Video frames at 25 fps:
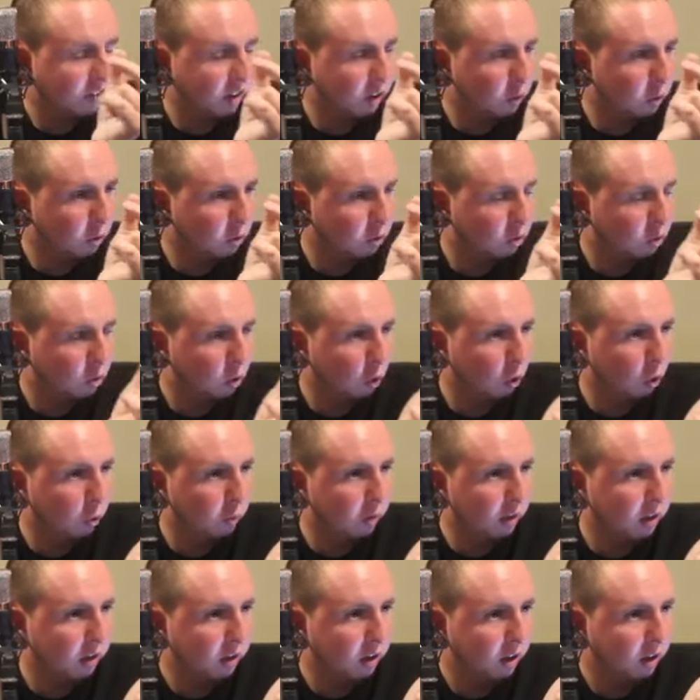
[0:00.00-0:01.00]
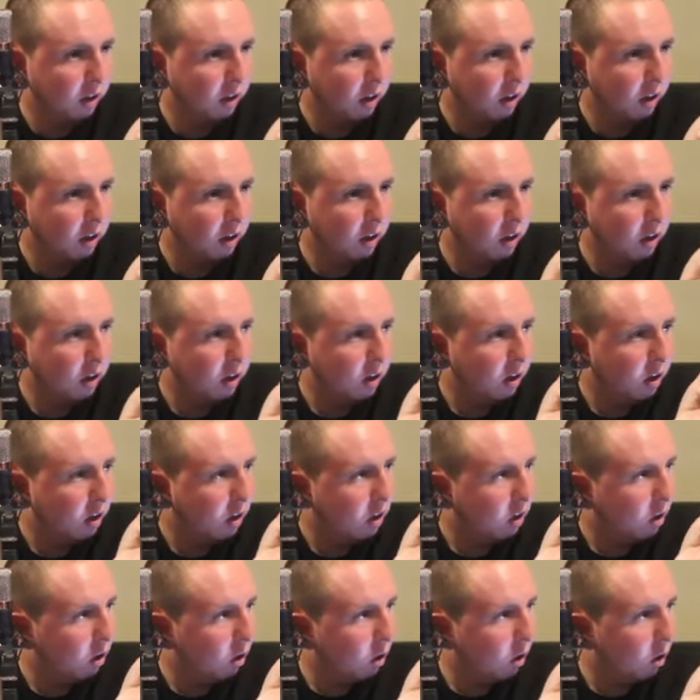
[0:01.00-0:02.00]
I see you with Stormin
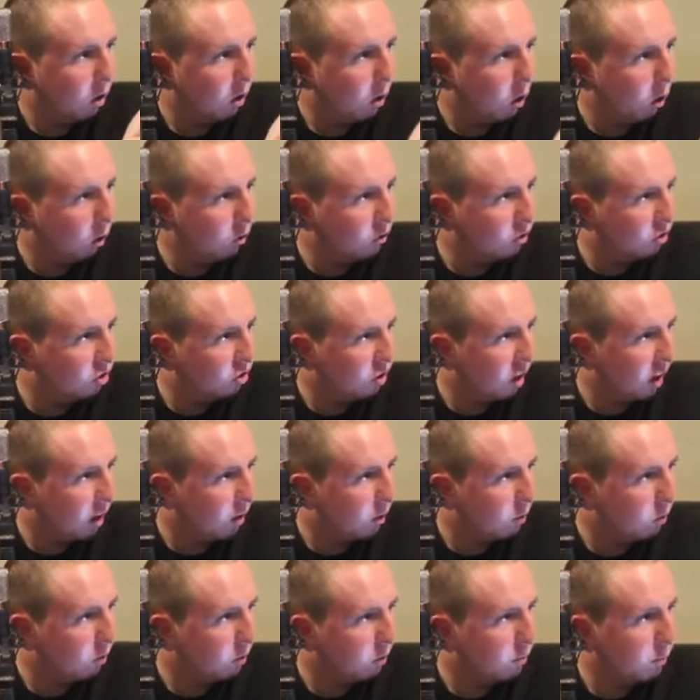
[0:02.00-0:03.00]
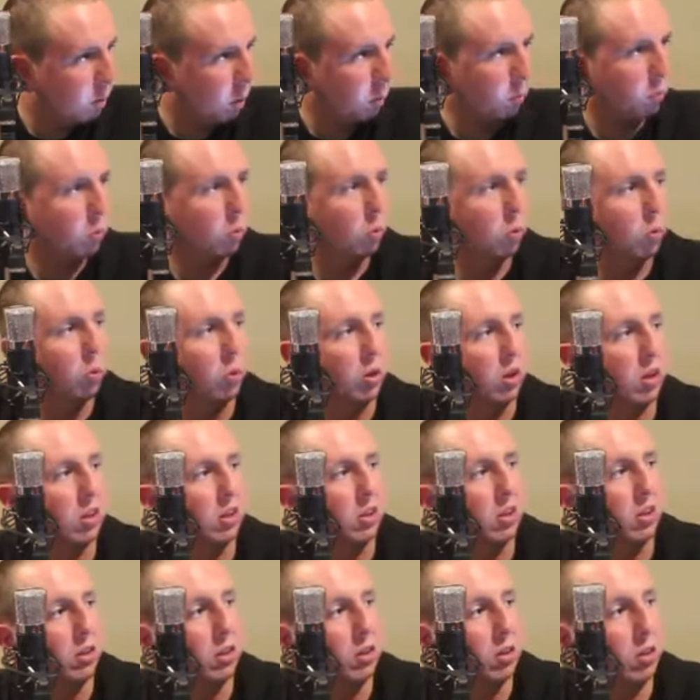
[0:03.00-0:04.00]
on set with Popcorn
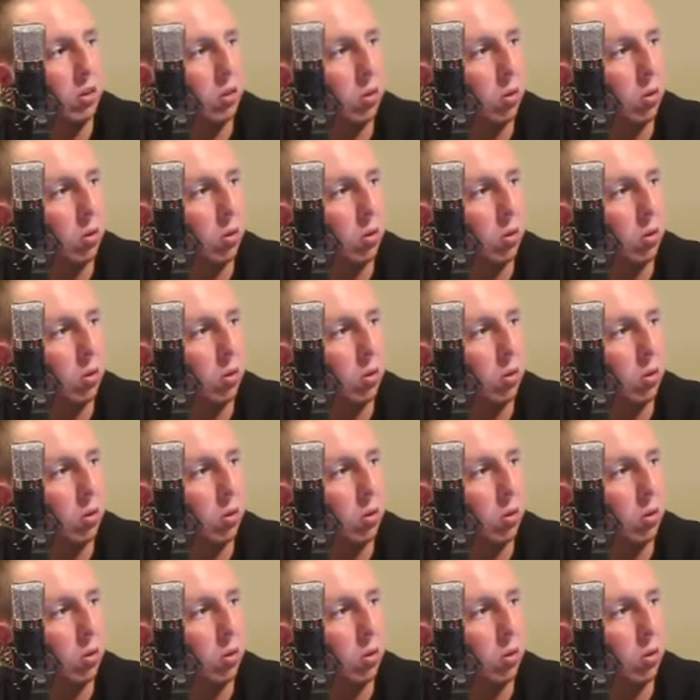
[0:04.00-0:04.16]
and